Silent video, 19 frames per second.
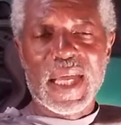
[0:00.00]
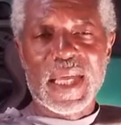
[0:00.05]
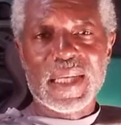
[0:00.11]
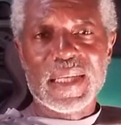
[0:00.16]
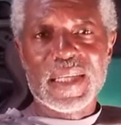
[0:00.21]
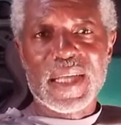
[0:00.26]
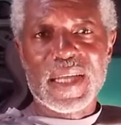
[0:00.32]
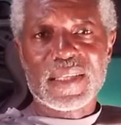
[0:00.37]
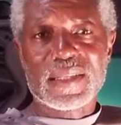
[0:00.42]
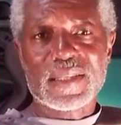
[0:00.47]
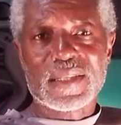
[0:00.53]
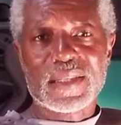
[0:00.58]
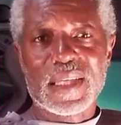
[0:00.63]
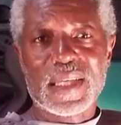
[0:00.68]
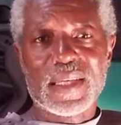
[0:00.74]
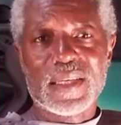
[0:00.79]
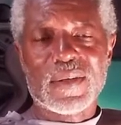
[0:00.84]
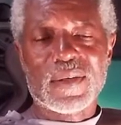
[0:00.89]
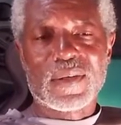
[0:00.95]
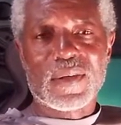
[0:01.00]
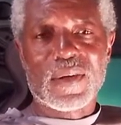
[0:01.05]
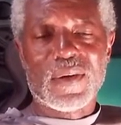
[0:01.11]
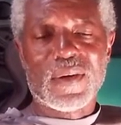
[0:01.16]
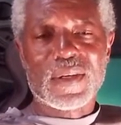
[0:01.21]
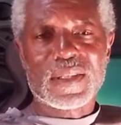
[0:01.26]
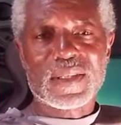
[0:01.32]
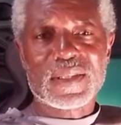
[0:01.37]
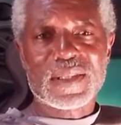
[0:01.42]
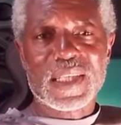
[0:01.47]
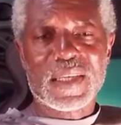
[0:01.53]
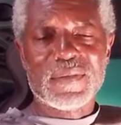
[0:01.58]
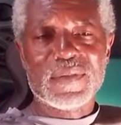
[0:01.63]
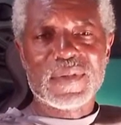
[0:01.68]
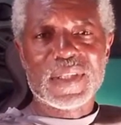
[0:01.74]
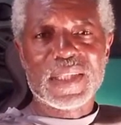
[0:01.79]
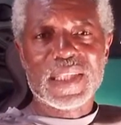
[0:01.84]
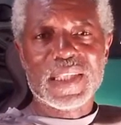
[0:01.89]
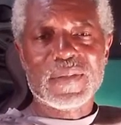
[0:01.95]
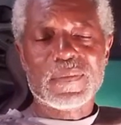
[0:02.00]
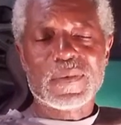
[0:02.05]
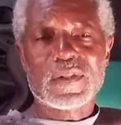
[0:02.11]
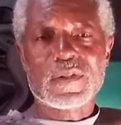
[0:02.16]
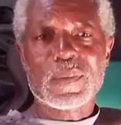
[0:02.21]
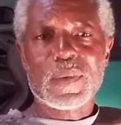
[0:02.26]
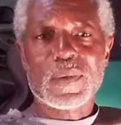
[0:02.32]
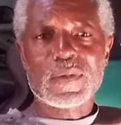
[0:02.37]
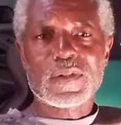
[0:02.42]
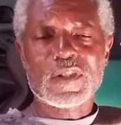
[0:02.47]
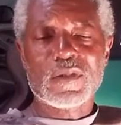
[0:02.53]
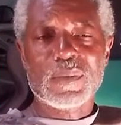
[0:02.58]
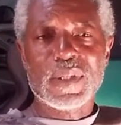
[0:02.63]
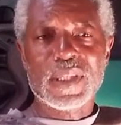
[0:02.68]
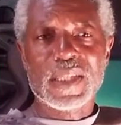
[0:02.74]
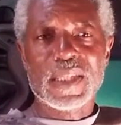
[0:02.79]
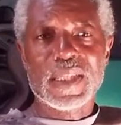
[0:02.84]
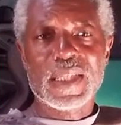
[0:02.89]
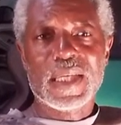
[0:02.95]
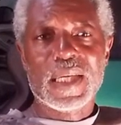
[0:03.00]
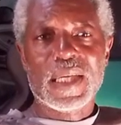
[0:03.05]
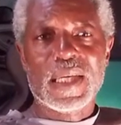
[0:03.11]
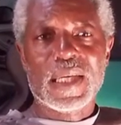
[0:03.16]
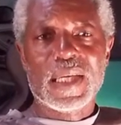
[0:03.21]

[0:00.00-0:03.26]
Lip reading: And yesterday on August 17th was supposed to be